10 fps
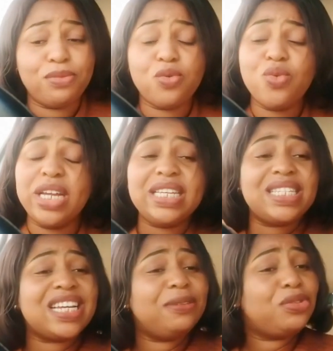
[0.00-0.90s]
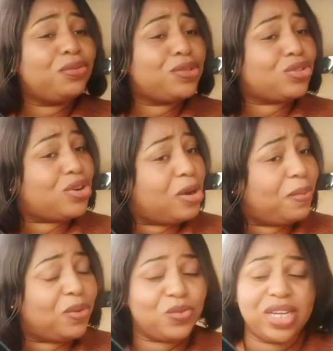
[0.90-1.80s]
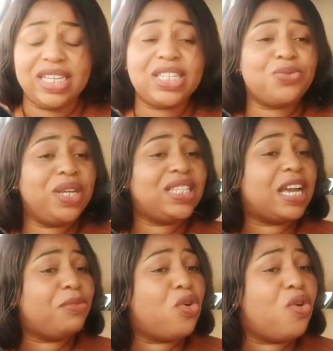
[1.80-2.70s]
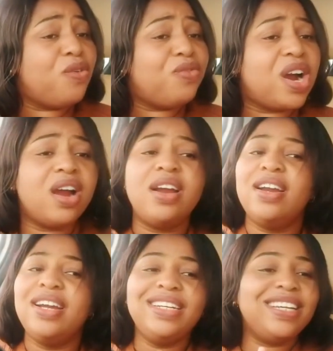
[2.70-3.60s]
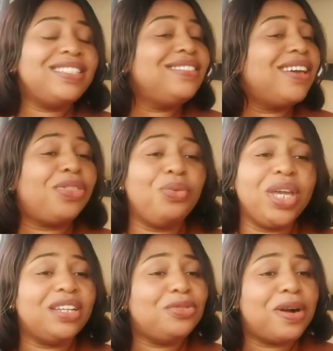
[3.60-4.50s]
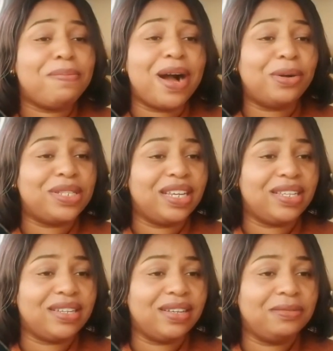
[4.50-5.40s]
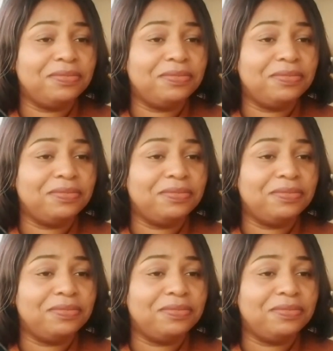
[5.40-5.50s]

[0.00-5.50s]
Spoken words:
But when it's time to stop, when it's screen time over, there's nothing we can do about it.